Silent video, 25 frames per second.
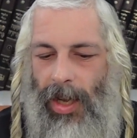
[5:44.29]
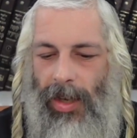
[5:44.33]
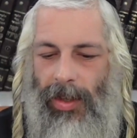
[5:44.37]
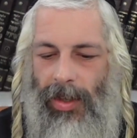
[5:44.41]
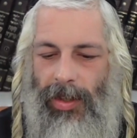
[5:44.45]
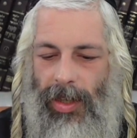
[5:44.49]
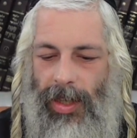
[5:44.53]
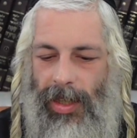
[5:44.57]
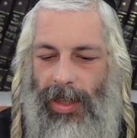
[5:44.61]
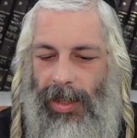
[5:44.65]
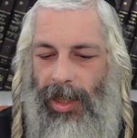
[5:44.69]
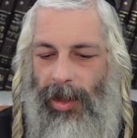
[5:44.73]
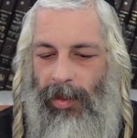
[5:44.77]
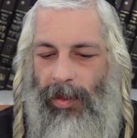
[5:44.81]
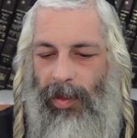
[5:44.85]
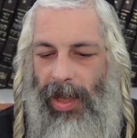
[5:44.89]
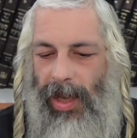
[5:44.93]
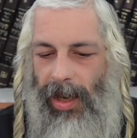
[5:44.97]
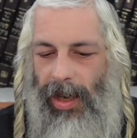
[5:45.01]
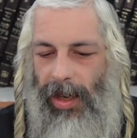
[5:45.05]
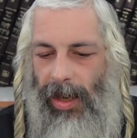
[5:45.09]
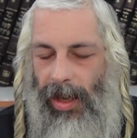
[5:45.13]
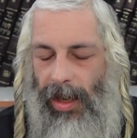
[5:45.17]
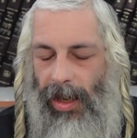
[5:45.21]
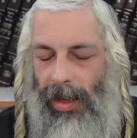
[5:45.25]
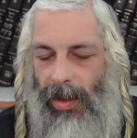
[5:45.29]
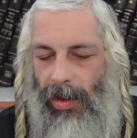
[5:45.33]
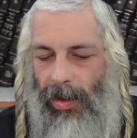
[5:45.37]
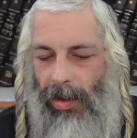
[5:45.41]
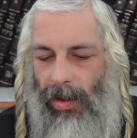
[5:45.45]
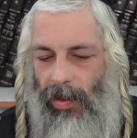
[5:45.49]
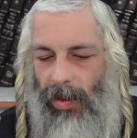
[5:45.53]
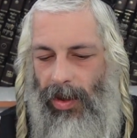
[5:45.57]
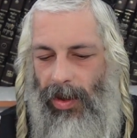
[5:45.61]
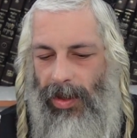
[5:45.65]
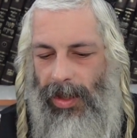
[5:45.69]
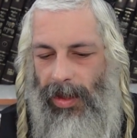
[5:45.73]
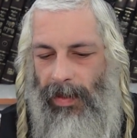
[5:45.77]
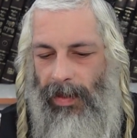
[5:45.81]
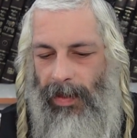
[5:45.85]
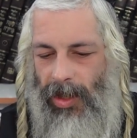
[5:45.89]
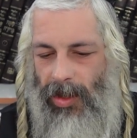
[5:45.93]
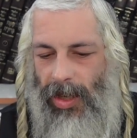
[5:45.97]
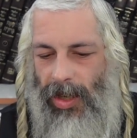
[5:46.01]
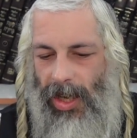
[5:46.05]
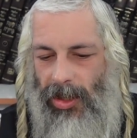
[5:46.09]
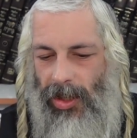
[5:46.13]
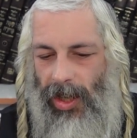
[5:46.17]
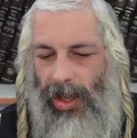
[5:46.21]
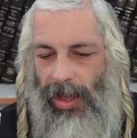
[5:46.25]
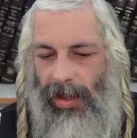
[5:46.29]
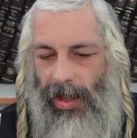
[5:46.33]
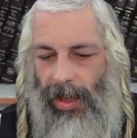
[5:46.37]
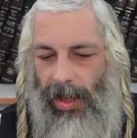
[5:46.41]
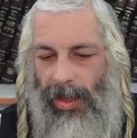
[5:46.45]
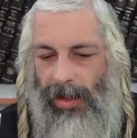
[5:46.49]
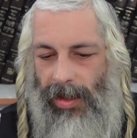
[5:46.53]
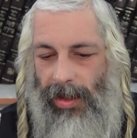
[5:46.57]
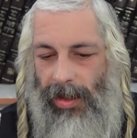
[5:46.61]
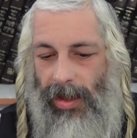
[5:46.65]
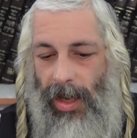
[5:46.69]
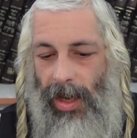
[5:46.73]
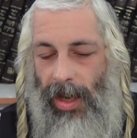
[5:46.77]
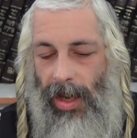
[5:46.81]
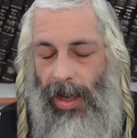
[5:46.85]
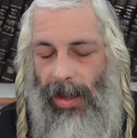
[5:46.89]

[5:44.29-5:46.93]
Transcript: So he's explaining the words of the Midrash like this,